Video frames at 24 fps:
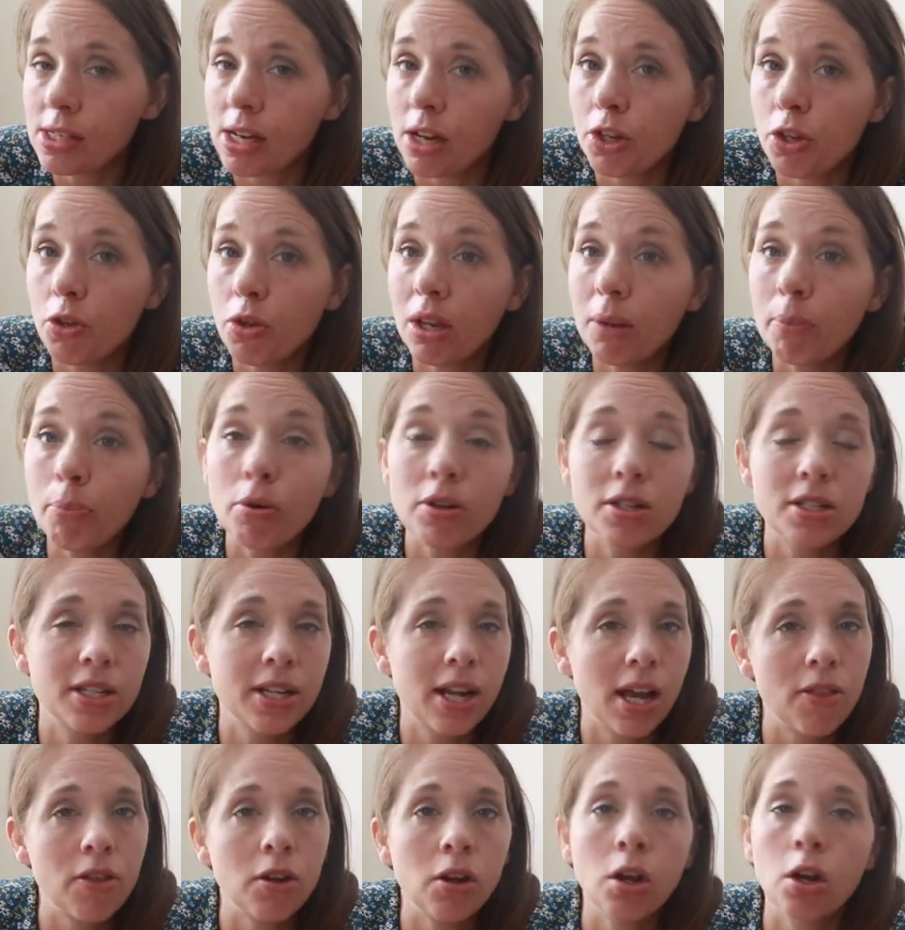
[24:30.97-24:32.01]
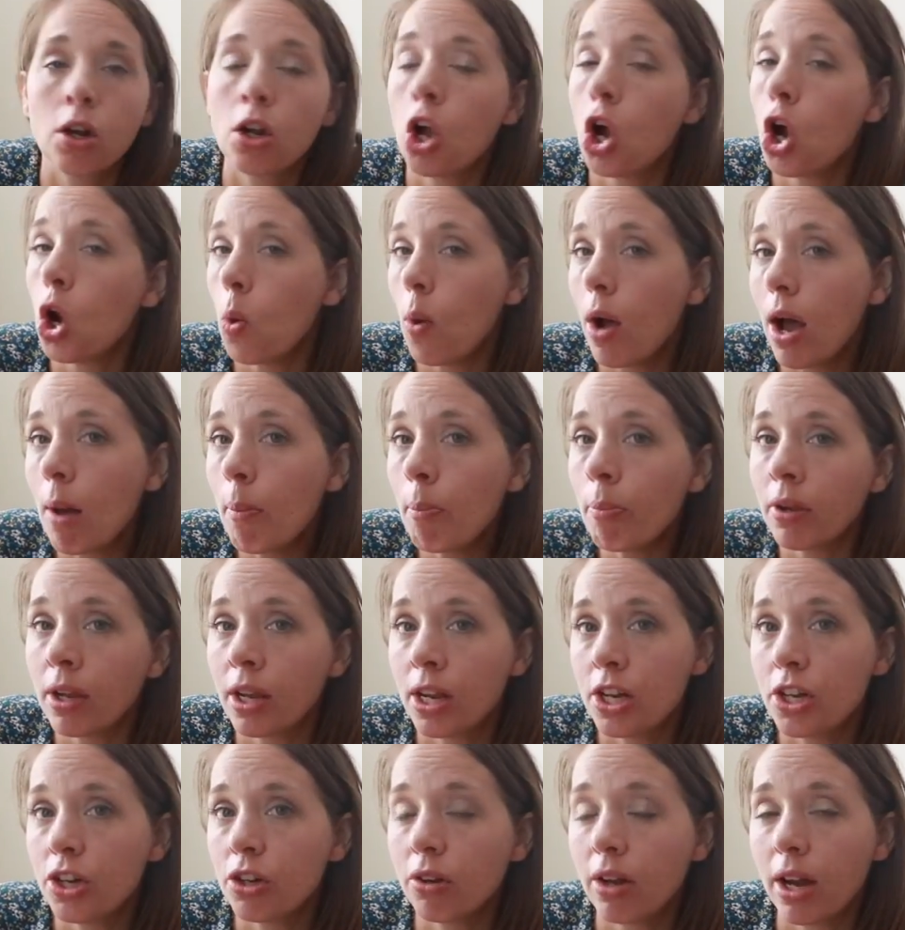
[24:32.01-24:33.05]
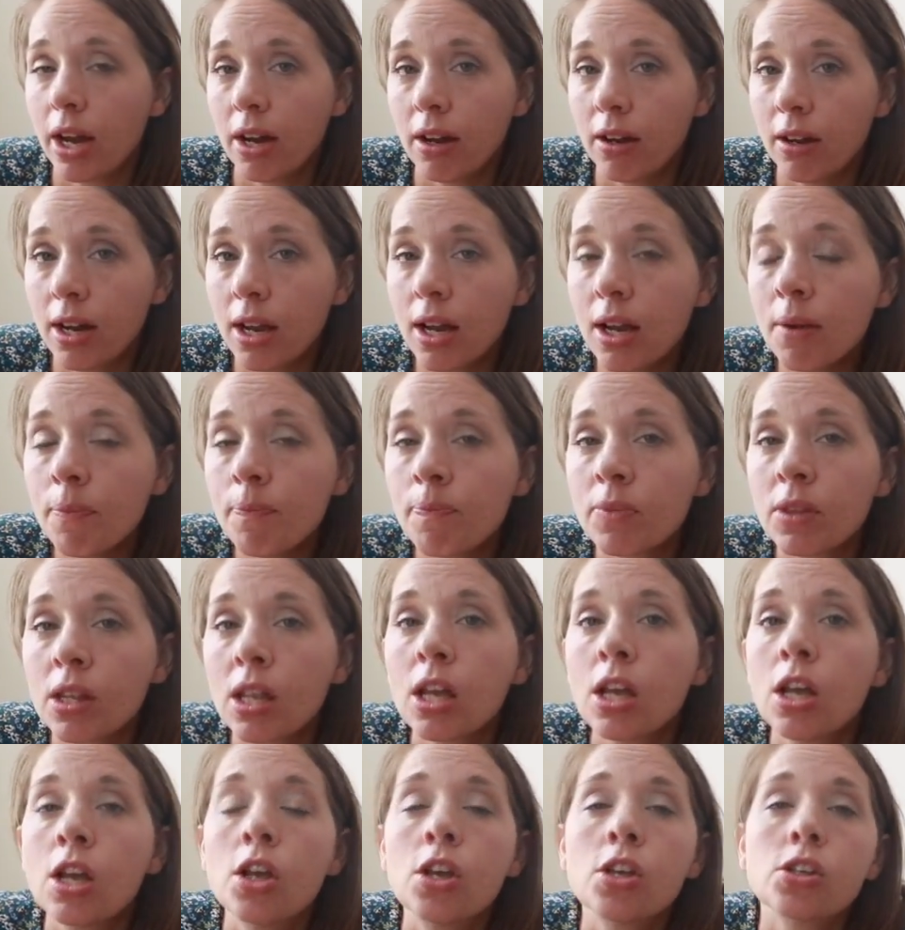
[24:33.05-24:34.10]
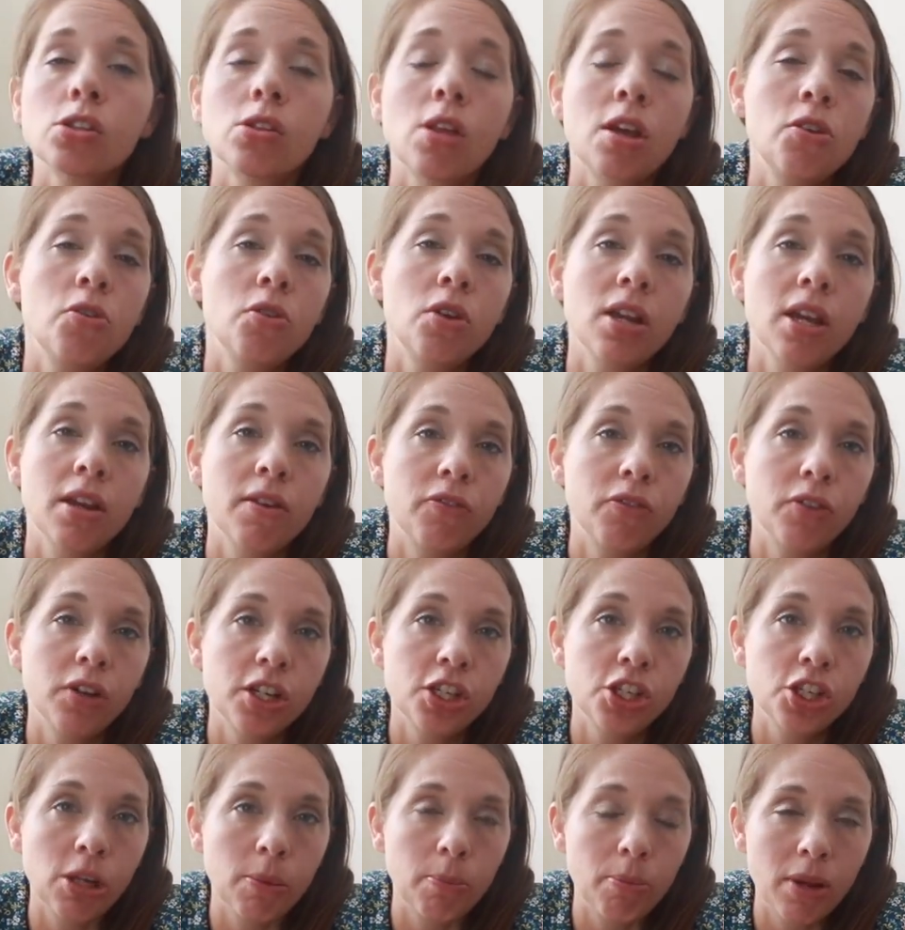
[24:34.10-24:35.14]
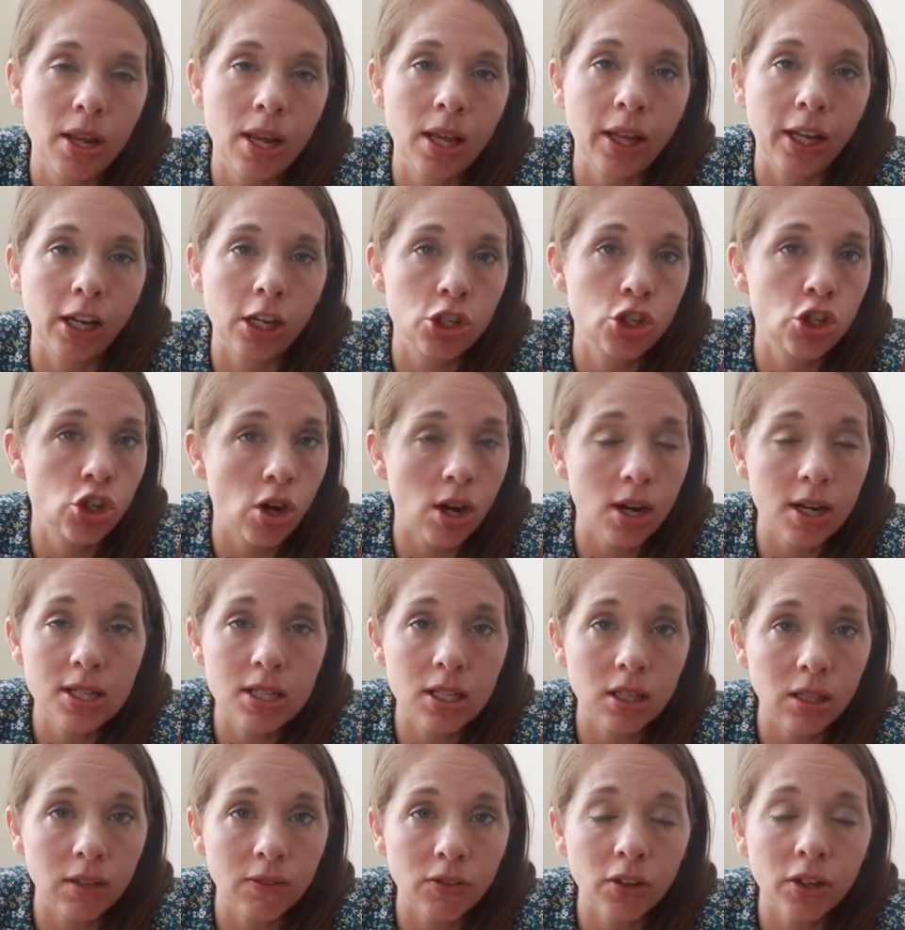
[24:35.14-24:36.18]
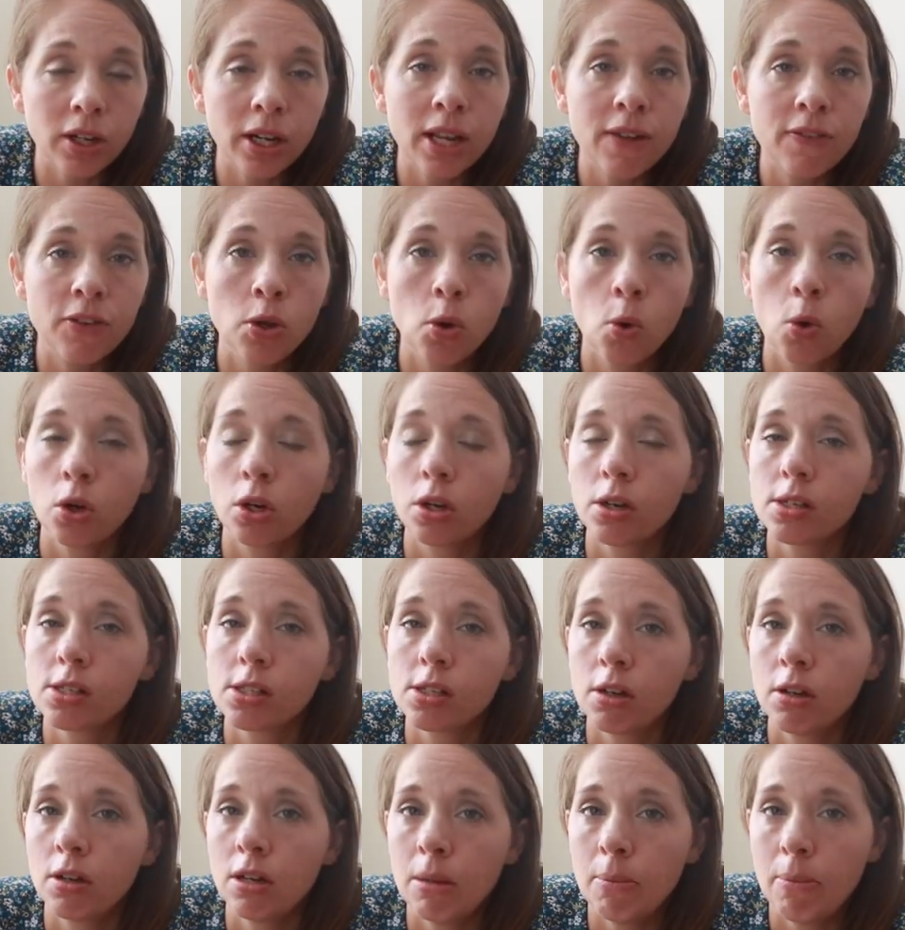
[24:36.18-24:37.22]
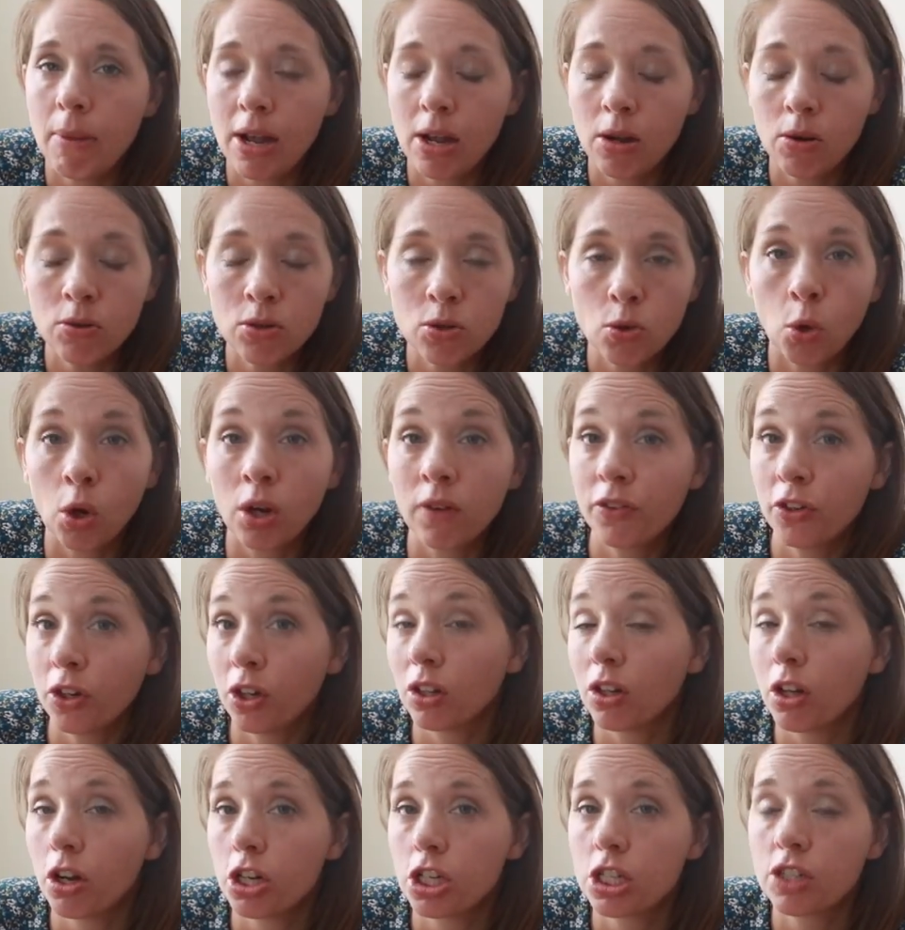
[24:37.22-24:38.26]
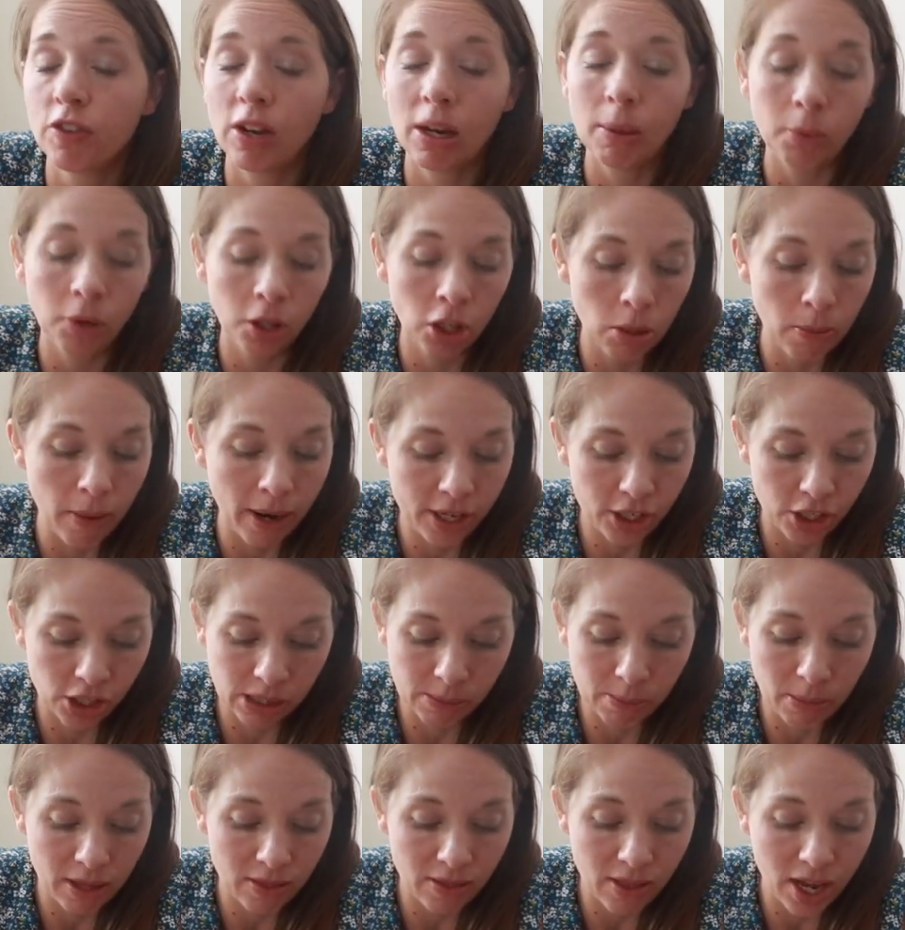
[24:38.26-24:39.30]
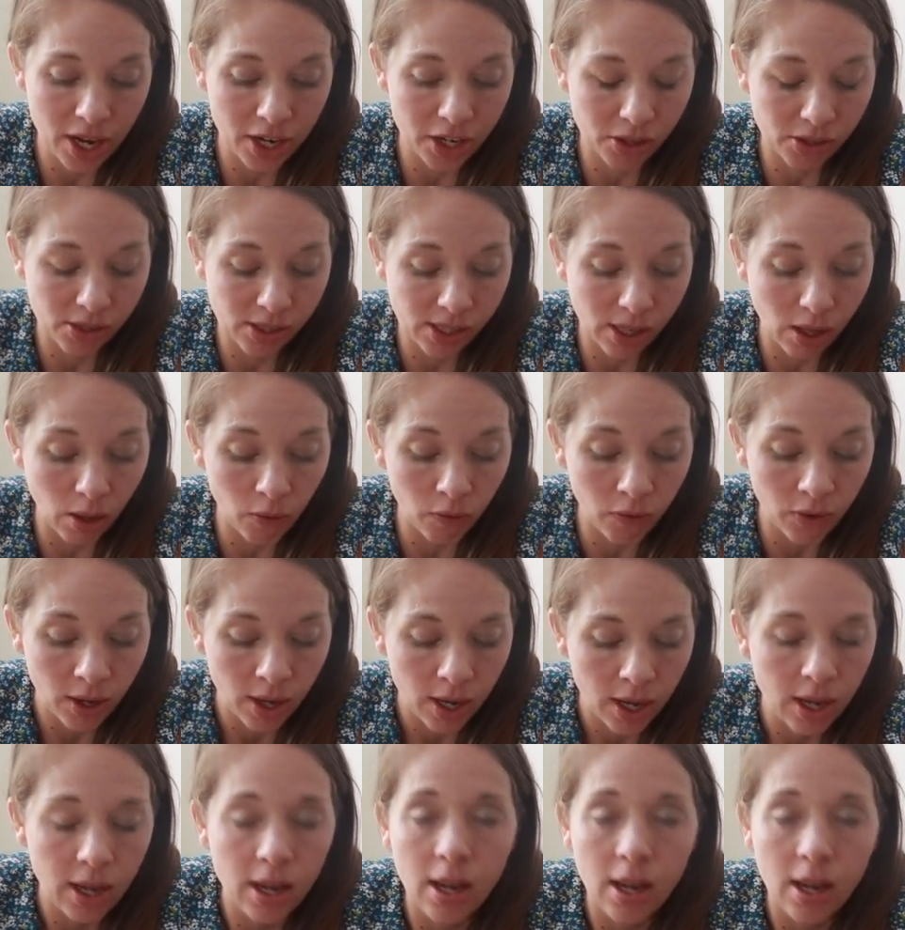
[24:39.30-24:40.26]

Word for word: Now you can put together a co-op in your area so that you can get free shipping, like a truck delivery if you order a certain amount, or if you're a large family, you might just meet that yourself.